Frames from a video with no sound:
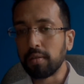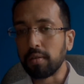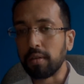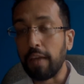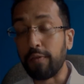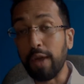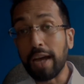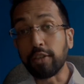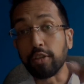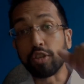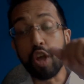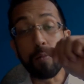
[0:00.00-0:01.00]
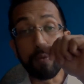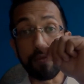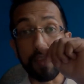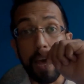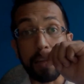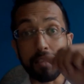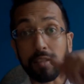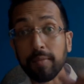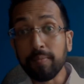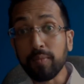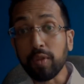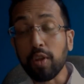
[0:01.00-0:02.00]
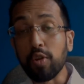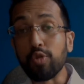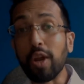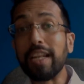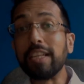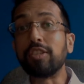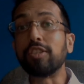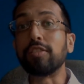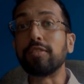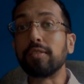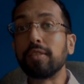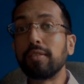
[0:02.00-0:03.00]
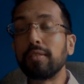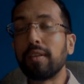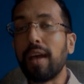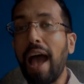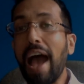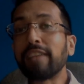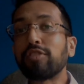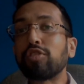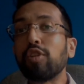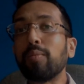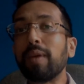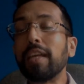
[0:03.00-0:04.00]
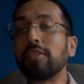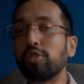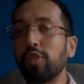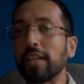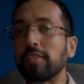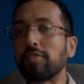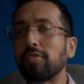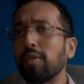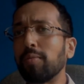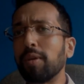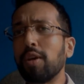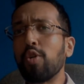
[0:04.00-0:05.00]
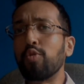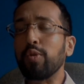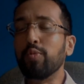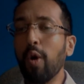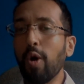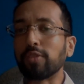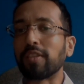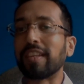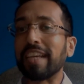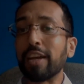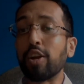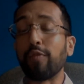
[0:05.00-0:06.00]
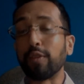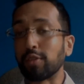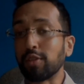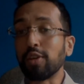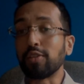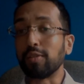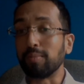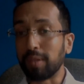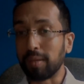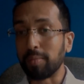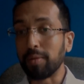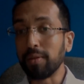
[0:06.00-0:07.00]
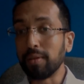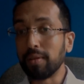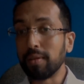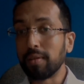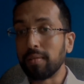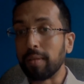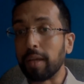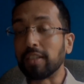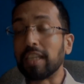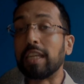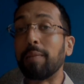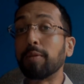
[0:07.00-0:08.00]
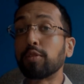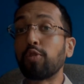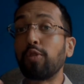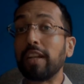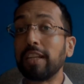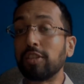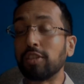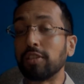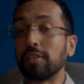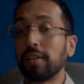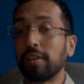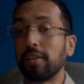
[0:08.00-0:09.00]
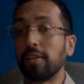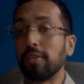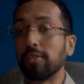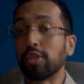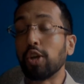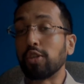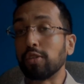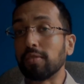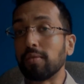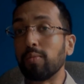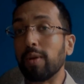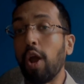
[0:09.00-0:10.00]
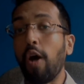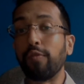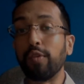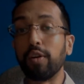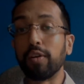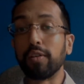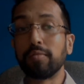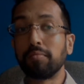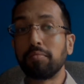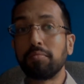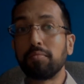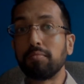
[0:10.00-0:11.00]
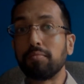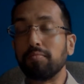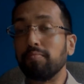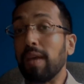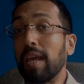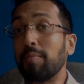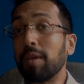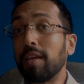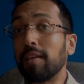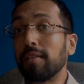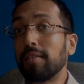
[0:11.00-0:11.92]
If you add on top of that, religion has some interests, some rewards that they can offer certain people, because it depends on religion. Certain will offer maybe